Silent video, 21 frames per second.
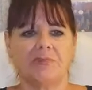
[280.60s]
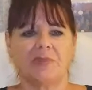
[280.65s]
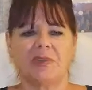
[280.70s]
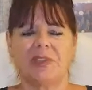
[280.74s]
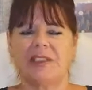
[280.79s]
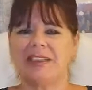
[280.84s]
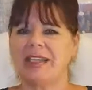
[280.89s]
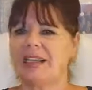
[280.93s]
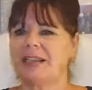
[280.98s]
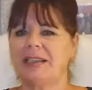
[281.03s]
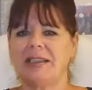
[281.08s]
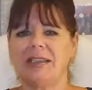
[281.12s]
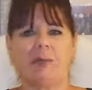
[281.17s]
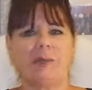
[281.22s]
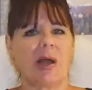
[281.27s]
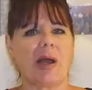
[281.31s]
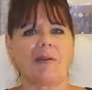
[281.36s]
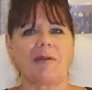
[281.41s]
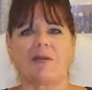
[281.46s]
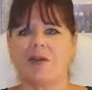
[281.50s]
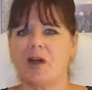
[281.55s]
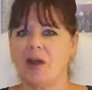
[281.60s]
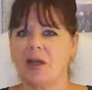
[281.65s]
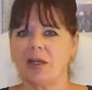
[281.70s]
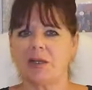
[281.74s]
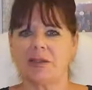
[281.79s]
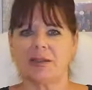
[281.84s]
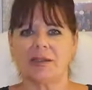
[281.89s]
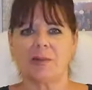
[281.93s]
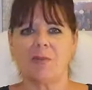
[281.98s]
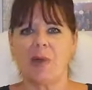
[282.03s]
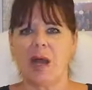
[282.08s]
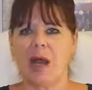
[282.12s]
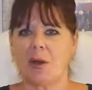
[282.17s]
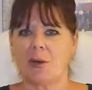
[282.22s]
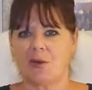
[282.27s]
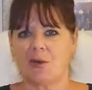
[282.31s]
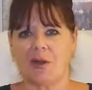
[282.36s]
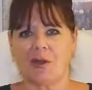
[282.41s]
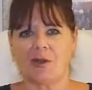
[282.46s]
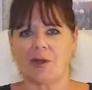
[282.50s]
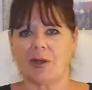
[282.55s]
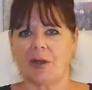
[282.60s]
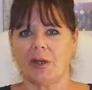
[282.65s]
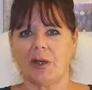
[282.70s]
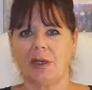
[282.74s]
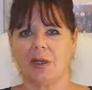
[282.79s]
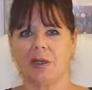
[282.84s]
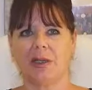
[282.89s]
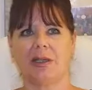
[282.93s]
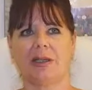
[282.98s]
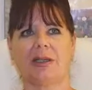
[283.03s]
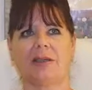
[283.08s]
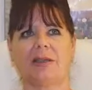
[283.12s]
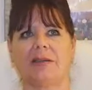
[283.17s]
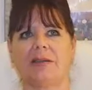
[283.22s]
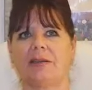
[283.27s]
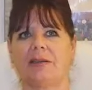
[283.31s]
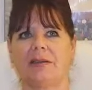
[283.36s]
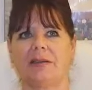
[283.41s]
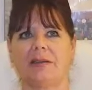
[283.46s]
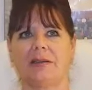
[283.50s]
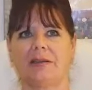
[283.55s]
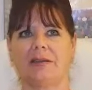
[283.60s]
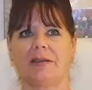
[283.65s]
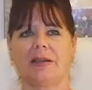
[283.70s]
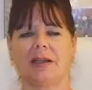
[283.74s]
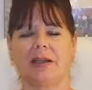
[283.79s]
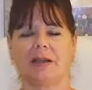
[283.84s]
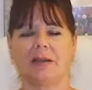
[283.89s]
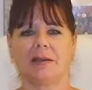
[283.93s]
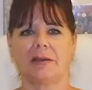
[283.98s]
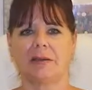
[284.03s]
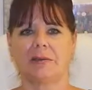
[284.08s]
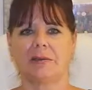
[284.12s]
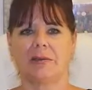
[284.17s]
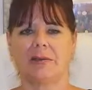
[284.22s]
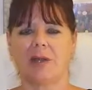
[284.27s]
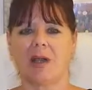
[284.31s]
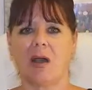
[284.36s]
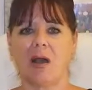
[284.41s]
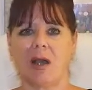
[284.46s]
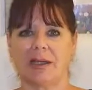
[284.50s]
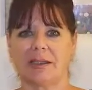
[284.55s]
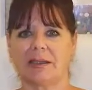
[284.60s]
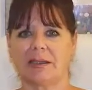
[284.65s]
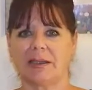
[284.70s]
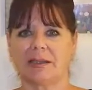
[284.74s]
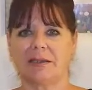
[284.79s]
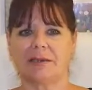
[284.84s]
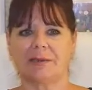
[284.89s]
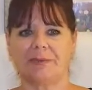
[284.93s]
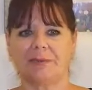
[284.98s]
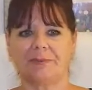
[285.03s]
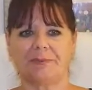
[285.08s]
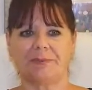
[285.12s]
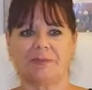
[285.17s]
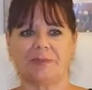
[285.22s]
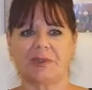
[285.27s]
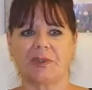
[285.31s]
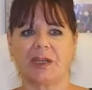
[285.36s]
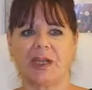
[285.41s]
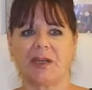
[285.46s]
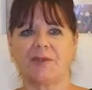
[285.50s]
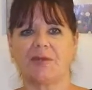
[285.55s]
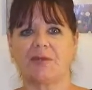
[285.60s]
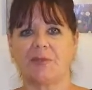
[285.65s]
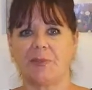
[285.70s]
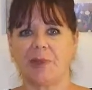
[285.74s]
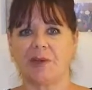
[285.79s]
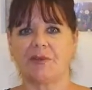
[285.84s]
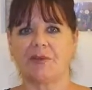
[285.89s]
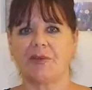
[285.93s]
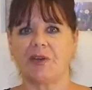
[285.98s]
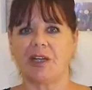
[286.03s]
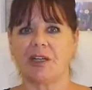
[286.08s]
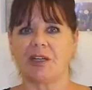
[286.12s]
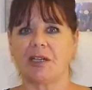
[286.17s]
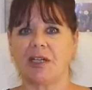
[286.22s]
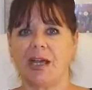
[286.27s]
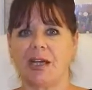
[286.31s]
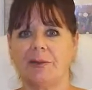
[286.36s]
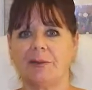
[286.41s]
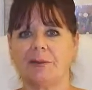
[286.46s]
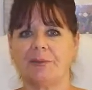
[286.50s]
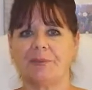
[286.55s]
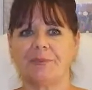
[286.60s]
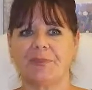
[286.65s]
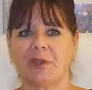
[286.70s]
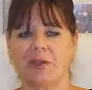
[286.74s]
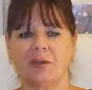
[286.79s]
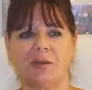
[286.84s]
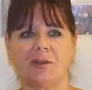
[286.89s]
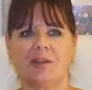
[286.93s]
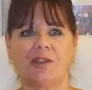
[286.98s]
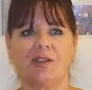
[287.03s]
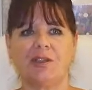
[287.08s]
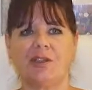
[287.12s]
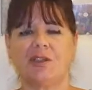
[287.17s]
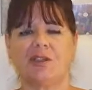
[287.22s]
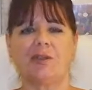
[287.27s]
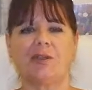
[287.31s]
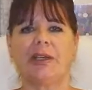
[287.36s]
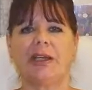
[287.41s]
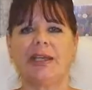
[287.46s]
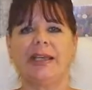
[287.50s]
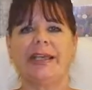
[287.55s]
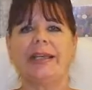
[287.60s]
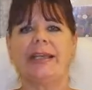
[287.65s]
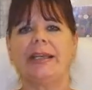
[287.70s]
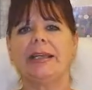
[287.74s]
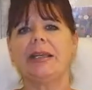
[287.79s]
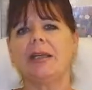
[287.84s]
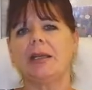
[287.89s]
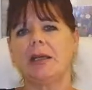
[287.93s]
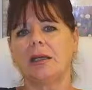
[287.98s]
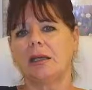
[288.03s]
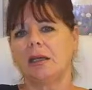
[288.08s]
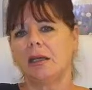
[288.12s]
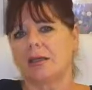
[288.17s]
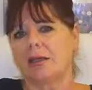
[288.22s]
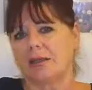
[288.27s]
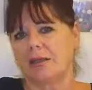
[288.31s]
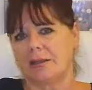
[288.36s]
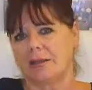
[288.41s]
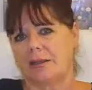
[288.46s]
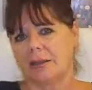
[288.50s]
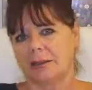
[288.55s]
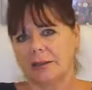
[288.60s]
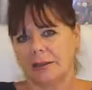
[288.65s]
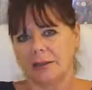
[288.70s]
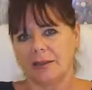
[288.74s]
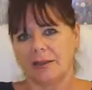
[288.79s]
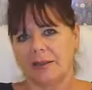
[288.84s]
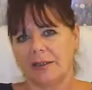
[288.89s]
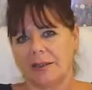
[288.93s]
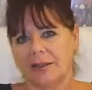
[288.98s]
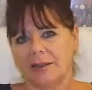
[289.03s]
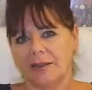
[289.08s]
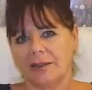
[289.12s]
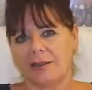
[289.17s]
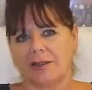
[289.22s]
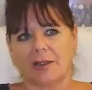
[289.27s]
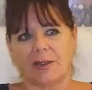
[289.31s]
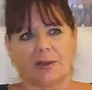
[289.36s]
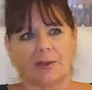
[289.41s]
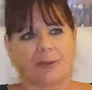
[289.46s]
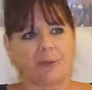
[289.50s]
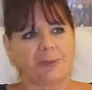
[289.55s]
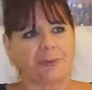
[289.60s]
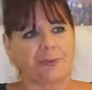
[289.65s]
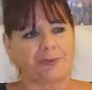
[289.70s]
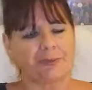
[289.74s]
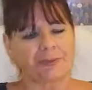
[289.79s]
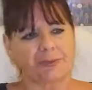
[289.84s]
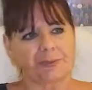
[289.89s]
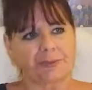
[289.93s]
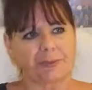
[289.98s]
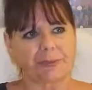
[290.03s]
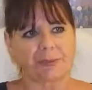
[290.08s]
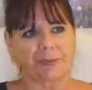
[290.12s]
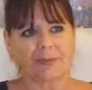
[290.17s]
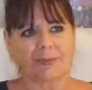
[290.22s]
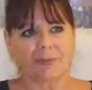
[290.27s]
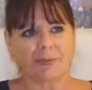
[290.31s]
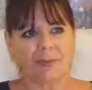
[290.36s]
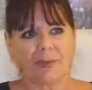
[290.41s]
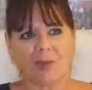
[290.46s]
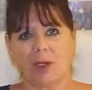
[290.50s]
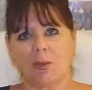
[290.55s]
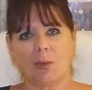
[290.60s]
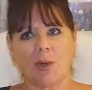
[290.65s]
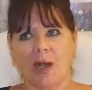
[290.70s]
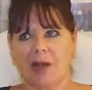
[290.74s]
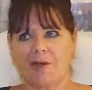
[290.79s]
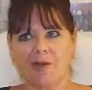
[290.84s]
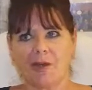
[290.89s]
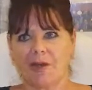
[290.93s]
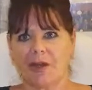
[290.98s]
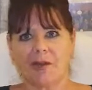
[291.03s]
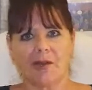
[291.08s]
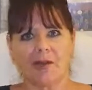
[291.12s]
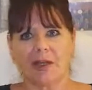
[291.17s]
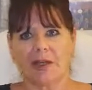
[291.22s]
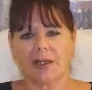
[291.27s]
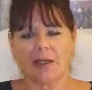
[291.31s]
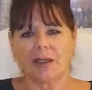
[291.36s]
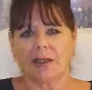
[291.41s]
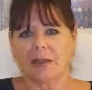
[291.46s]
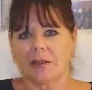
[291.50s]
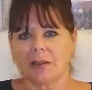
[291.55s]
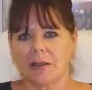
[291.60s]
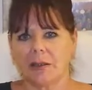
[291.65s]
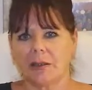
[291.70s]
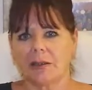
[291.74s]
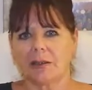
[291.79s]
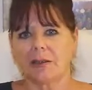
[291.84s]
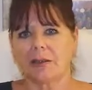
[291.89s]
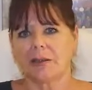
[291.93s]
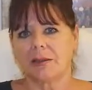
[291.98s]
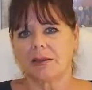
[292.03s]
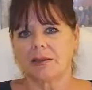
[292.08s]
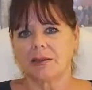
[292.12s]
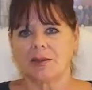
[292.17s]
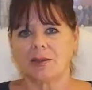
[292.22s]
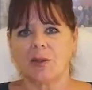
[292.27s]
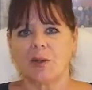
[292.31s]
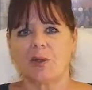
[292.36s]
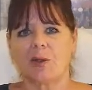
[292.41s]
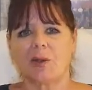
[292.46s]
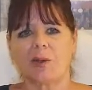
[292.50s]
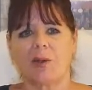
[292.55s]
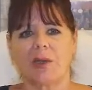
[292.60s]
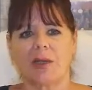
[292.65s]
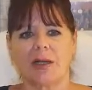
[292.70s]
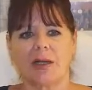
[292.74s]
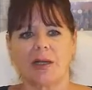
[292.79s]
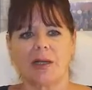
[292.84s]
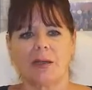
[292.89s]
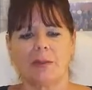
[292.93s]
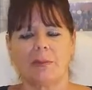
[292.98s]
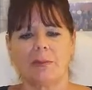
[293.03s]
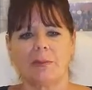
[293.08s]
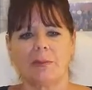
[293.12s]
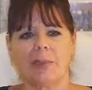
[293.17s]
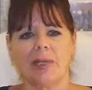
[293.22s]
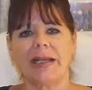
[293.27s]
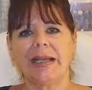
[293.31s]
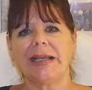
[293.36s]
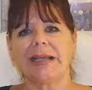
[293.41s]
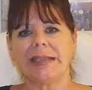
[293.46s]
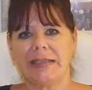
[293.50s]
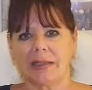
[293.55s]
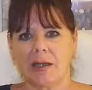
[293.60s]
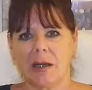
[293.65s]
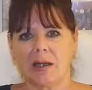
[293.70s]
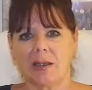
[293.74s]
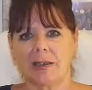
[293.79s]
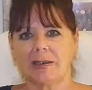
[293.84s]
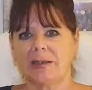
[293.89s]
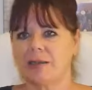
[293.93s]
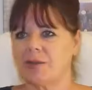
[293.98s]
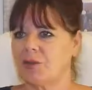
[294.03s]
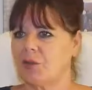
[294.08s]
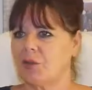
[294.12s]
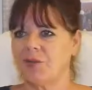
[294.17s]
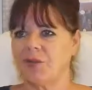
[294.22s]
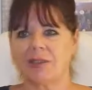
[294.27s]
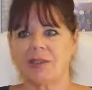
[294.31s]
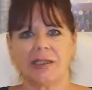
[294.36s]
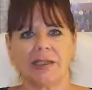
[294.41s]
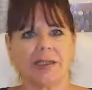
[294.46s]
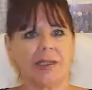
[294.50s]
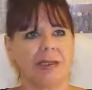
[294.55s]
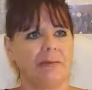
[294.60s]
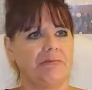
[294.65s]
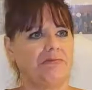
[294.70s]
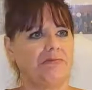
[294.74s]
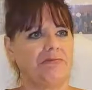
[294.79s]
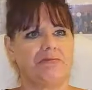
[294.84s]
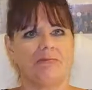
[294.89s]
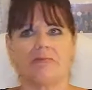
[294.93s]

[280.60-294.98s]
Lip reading: it tends to backfire somehow or other. The guys can get a bit freaked out. Oh, she's too keen. So, or whatever they think. So it is nice. It's obviously